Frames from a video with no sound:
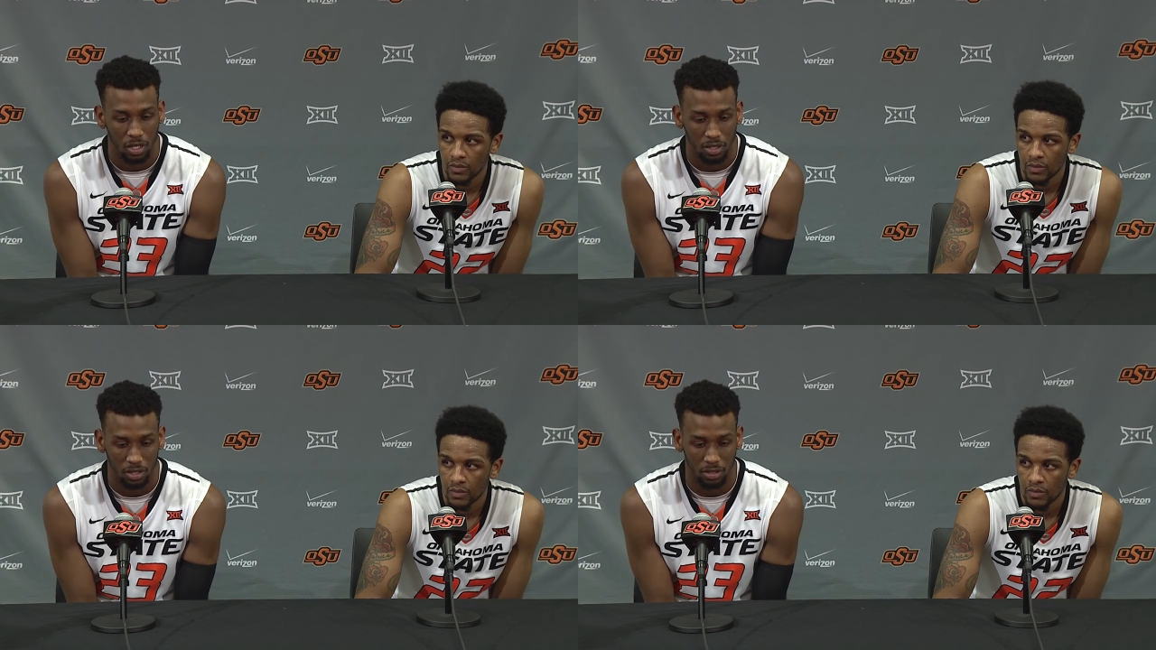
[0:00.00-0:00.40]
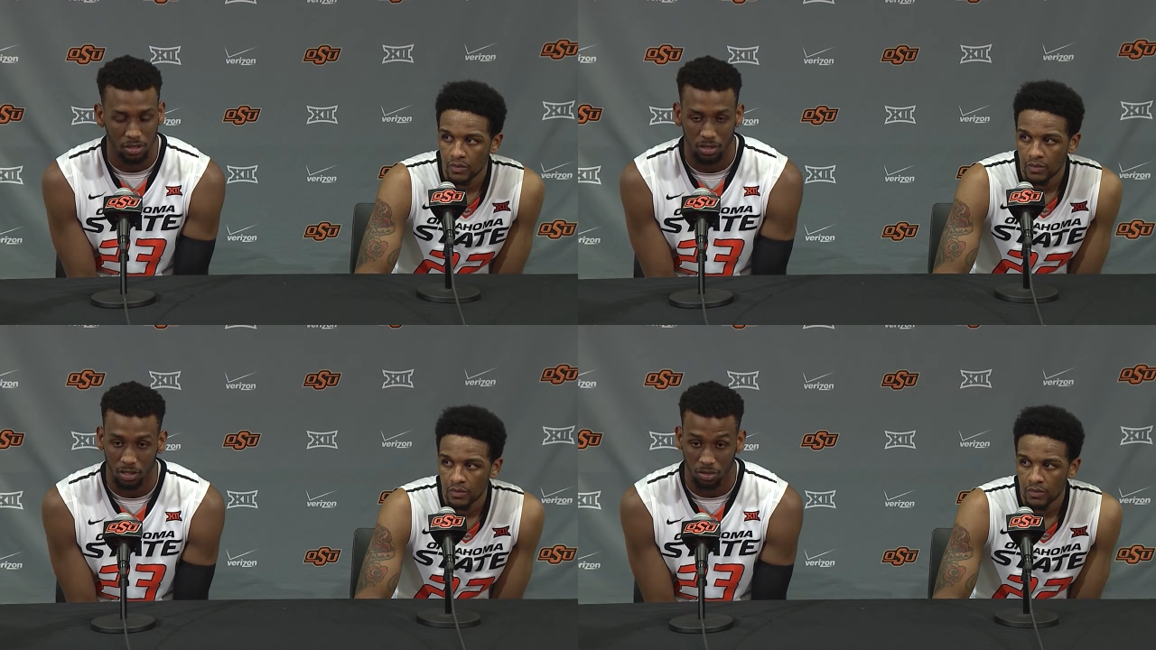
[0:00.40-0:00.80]

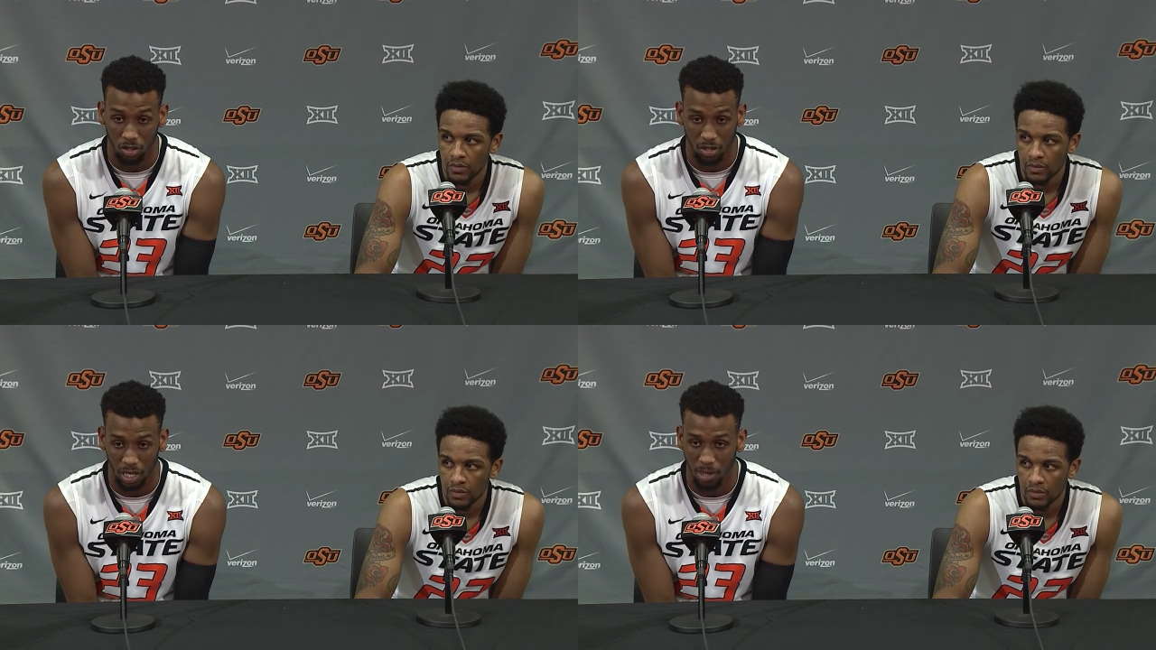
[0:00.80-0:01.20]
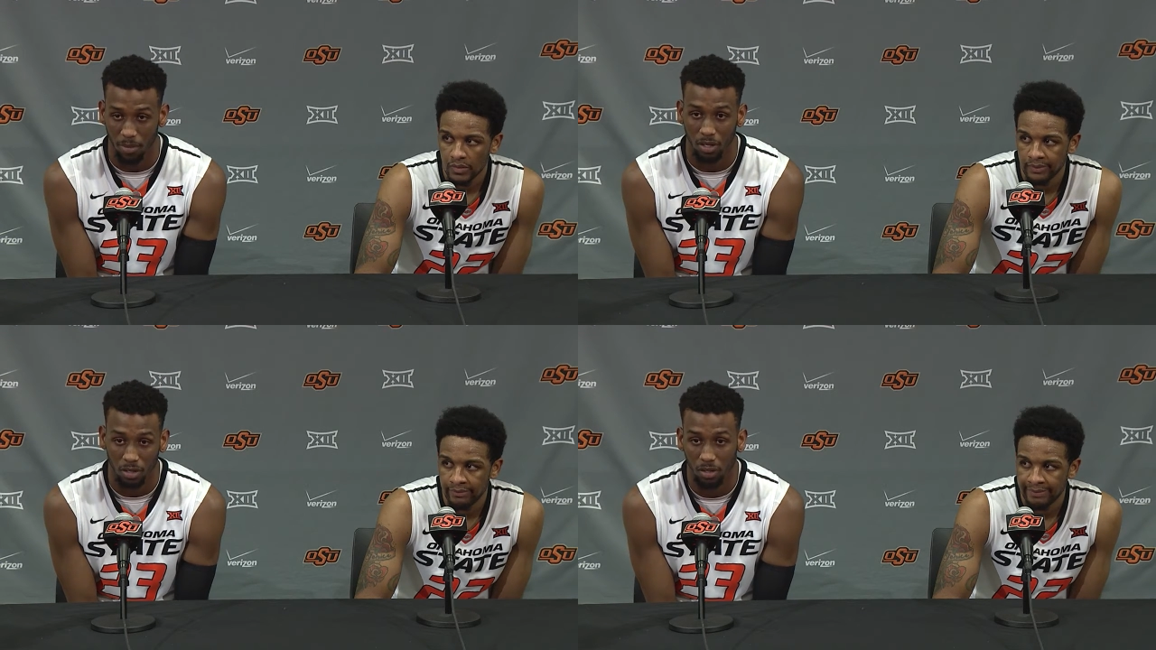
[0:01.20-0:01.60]
Speaker 1: just control the game,
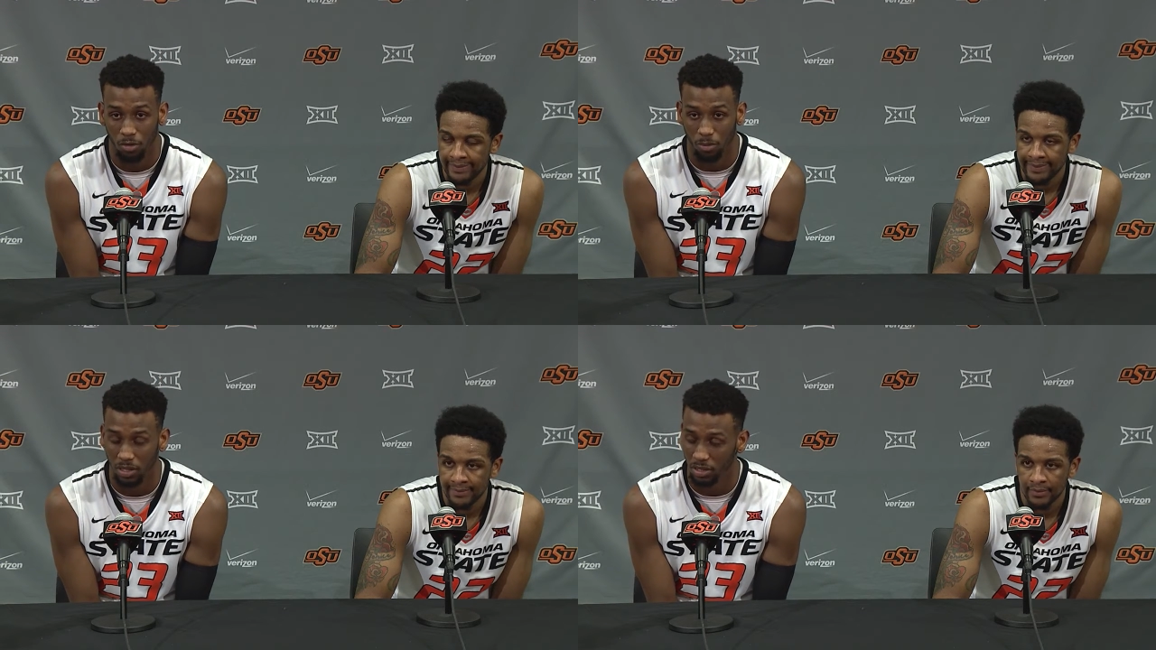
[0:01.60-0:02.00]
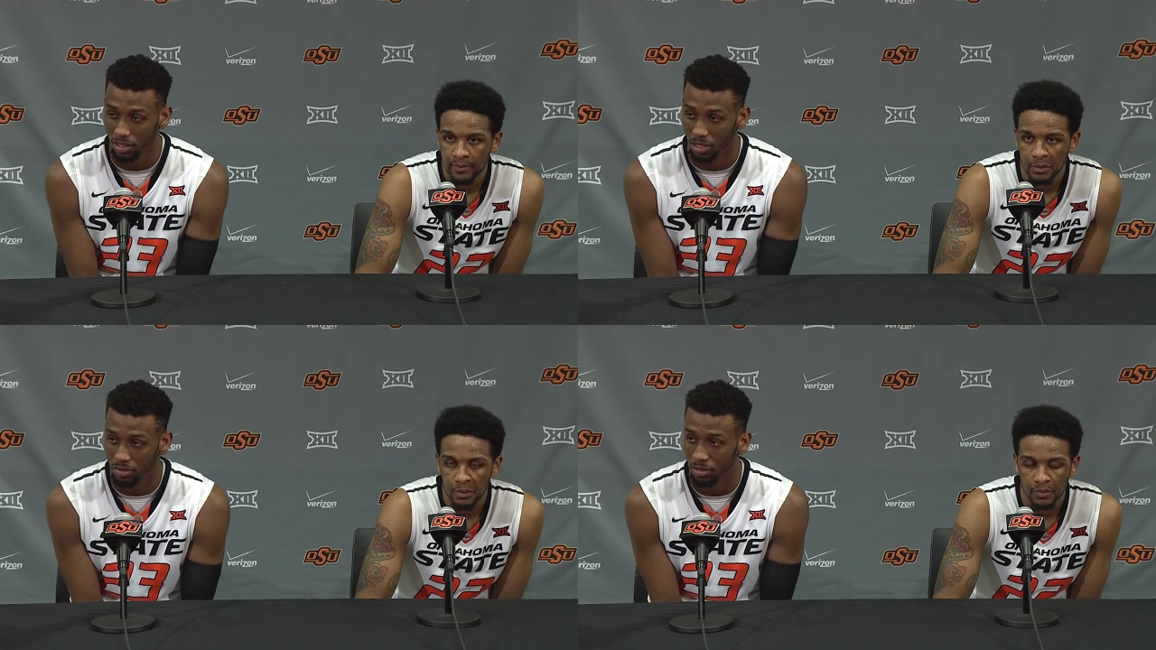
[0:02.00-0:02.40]
and we'll be
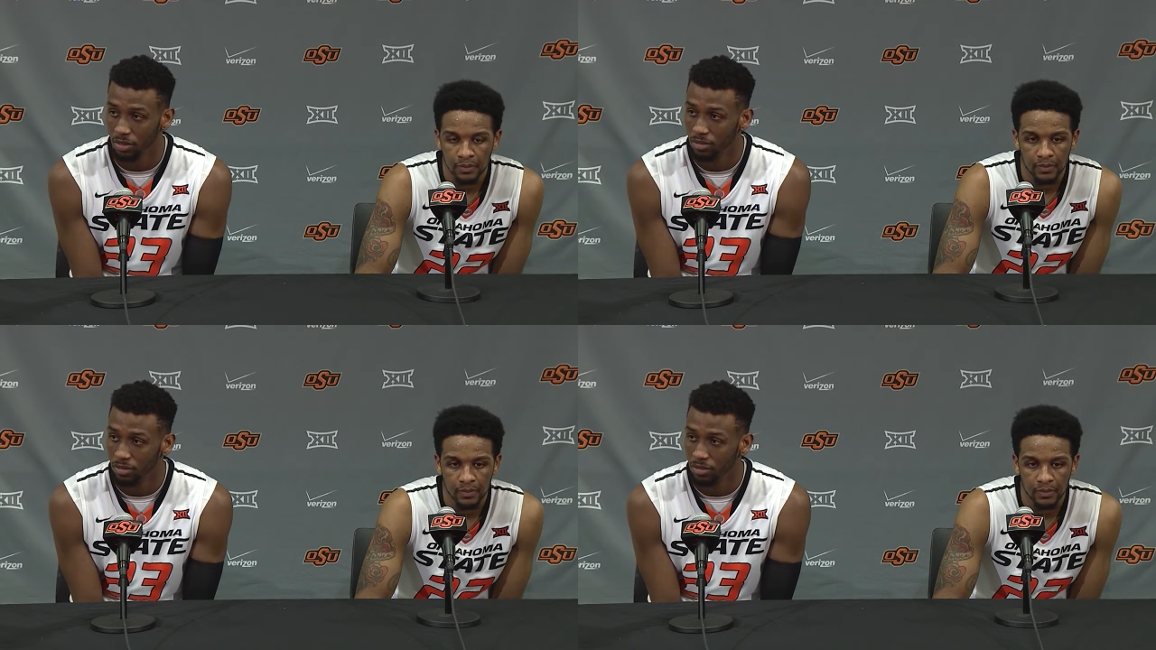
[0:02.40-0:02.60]
successful.